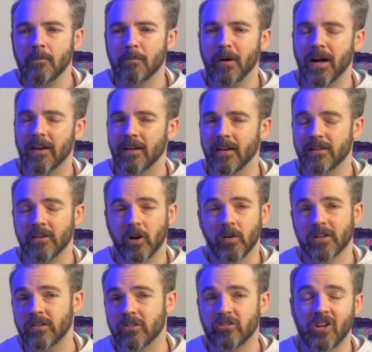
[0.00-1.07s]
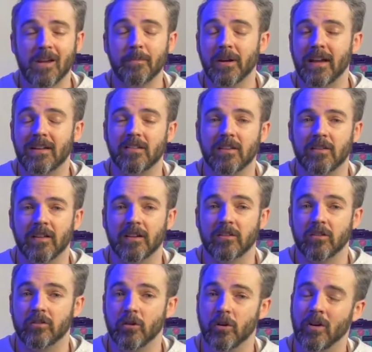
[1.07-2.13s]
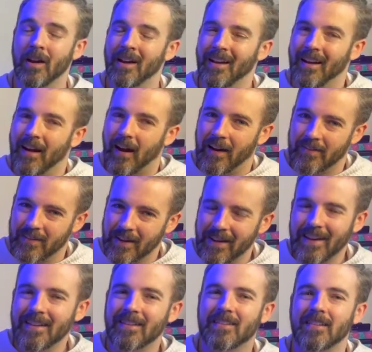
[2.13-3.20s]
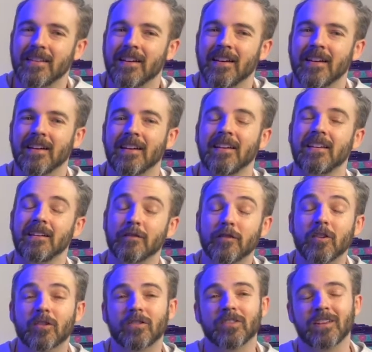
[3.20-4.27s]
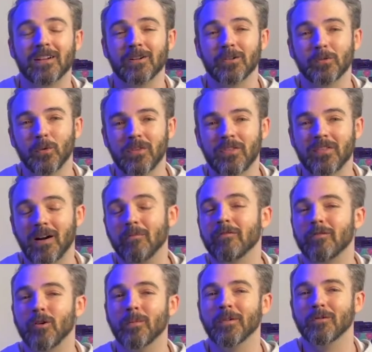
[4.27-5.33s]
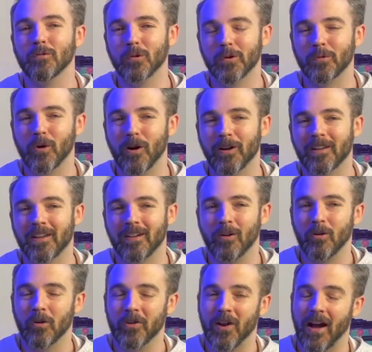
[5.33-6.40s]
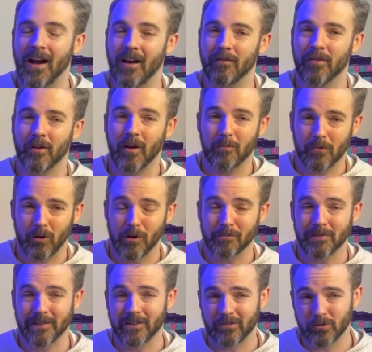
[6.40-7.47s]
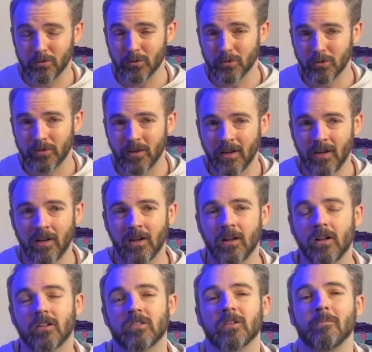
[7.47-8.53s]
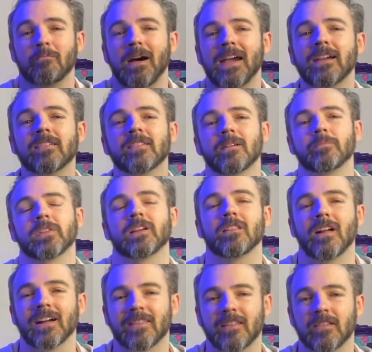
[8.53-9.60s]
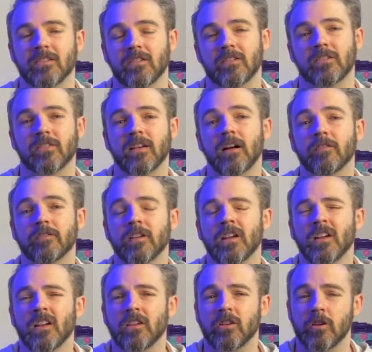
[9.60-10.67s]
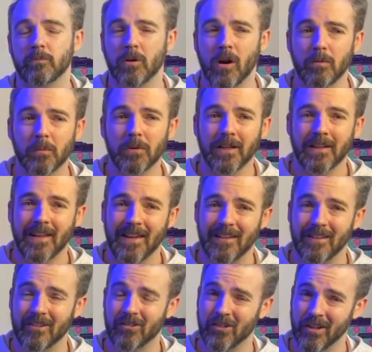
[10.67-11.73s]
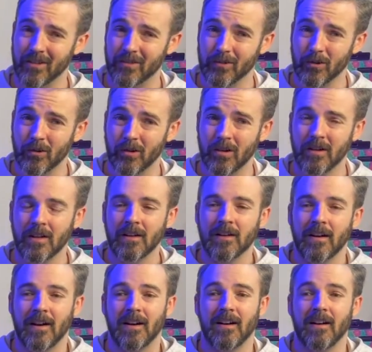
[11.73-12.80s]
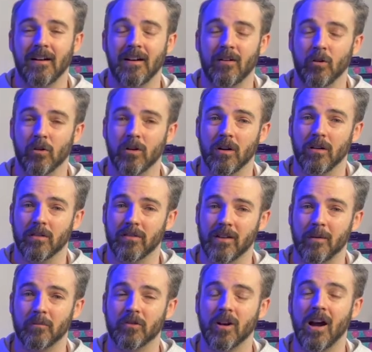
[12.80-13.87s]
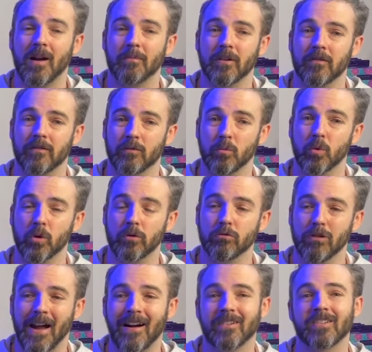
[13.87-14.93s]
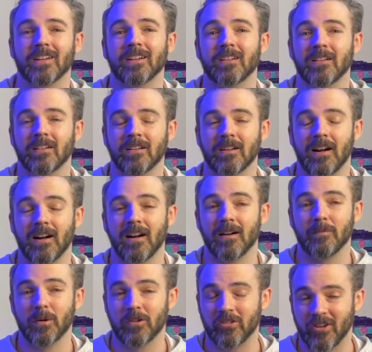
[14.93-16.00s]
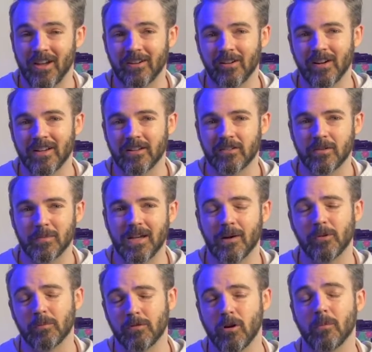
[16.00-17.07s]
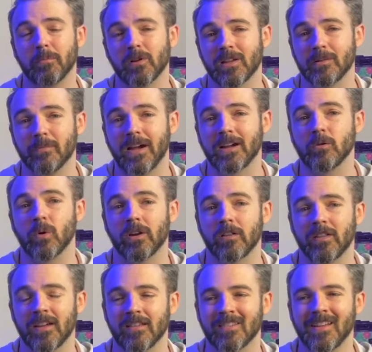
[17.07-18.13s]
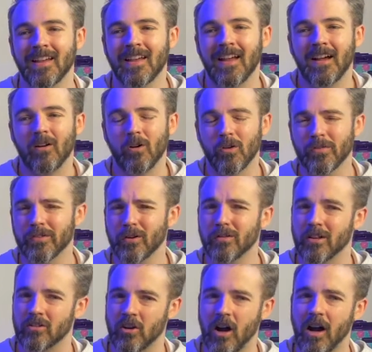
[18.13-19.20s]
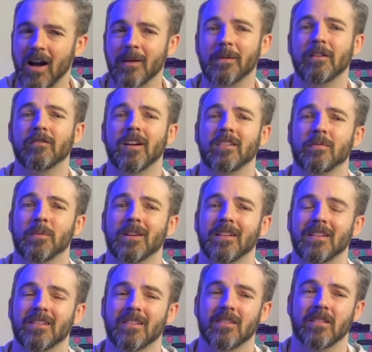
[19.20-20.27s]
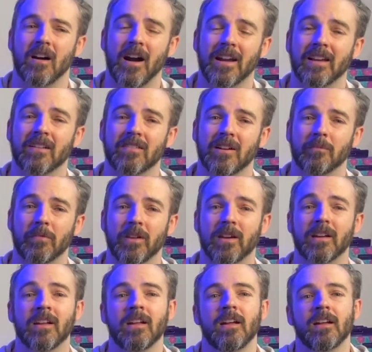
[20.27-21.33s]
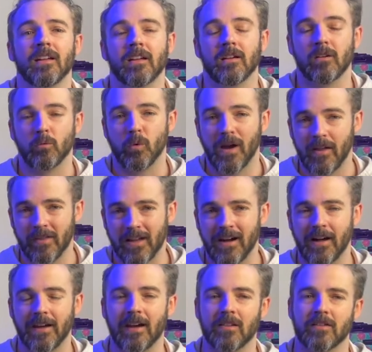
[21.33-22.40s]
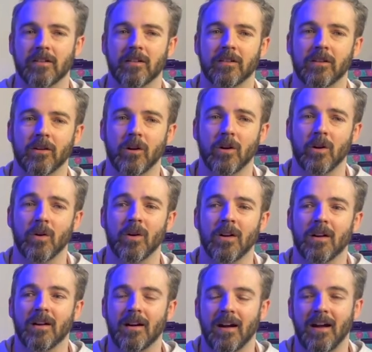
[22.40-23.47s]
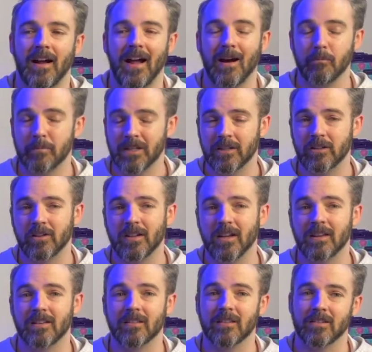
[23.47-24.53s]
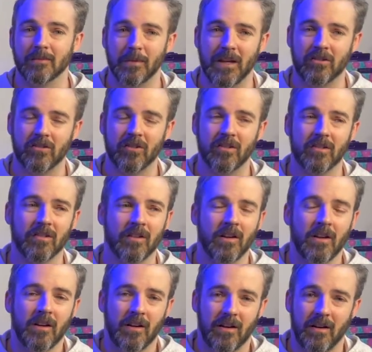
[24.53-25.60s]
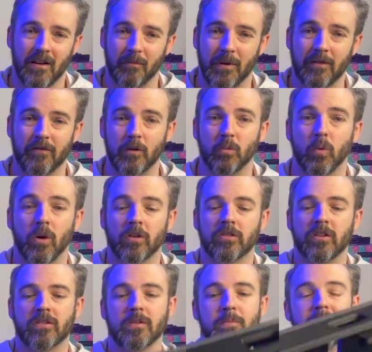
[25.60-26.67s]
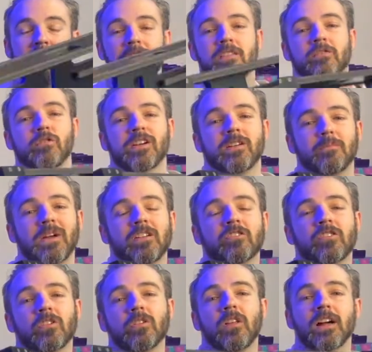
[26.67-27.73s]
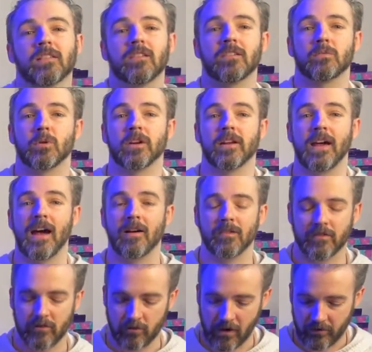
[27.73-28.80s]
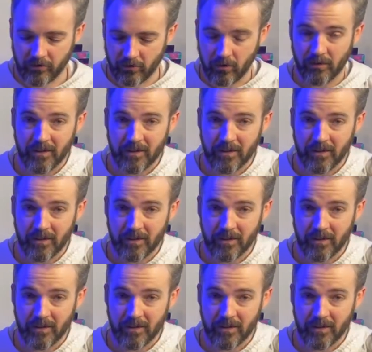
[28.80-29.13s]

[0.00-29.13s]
But you know, it's a cheap and easy thing to do. I say easy if you're skilled with some form of woodworking or you have the appropriate tools. To make something like this yourself, you'd probably need a jigsaw or some type of wood routing machinery to be able to properly make one of these. Also, the time investment in designing something, where the cutouts are going to go, how big you need it, the dimensions. If you want it to be three-dimensional like this one and have a structure on